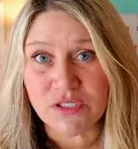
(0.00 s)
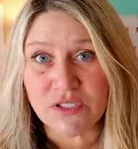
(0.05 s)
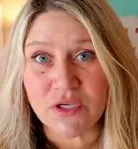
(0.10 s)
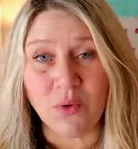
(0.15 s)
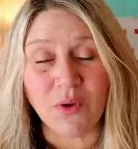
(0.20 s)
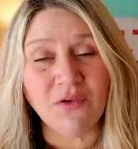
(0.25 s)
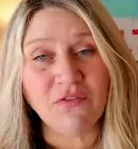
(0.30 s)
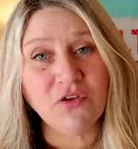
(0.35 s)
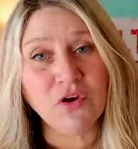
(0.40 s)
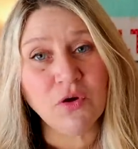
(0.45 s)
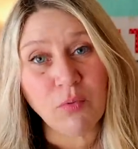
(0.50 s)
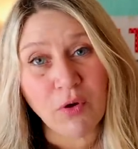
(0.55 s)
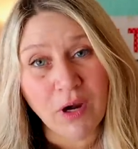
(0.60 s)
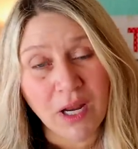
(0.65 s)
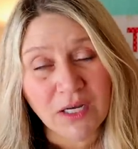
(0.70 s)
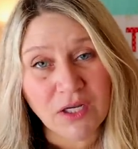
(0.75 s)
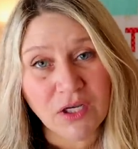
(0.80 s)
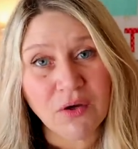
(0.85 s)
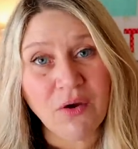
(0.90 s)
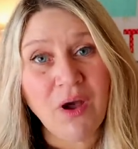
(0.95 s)
So if you're
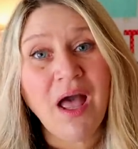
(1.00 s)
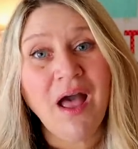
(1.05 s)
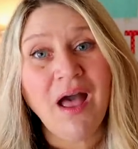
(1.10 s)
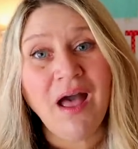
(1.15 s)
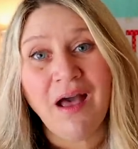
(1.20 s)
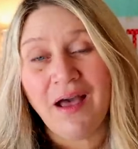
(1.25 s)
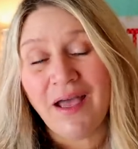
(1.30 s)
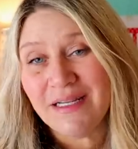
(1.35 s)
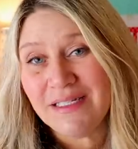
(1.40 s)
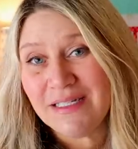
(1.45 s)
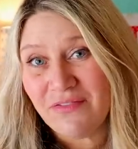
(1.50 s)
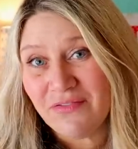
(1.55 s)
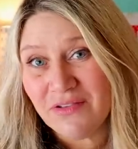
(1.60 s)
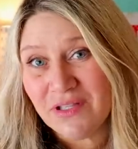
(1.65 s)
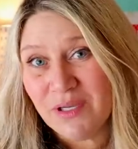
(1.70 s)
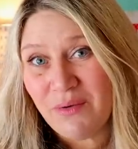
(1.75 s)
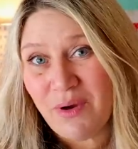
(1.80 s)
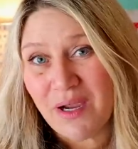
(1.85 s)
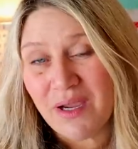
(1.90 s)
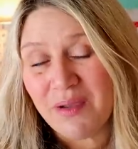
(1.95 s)
brand new, I
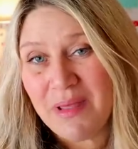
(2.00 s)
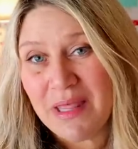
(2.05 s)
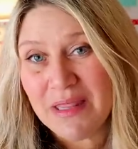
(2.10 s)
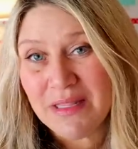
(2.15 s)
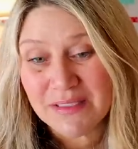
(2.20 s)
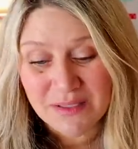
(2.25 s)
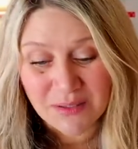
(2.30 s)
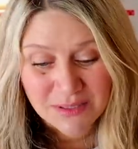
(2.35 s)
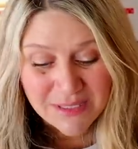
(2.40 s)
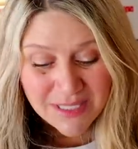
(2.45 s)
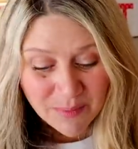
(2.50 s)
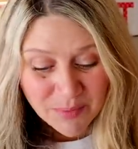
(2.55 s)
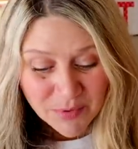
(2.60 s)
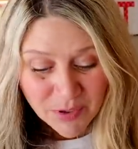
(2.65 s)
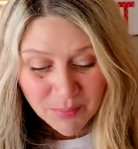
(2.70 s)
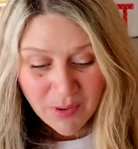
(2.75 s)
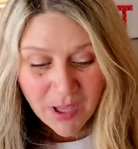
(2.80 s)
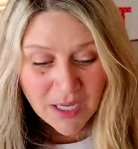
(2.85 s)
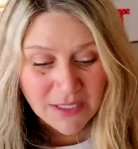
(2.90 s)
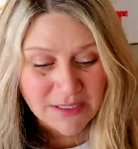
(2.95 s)
definitely recommend the Sew
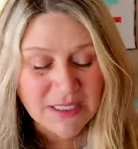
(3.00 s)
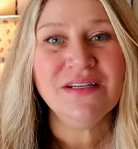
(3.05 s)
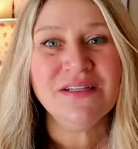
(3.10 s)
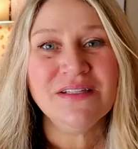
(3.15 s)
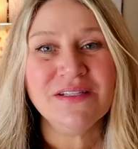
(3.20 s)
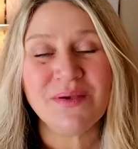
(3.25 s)
Sampler Box.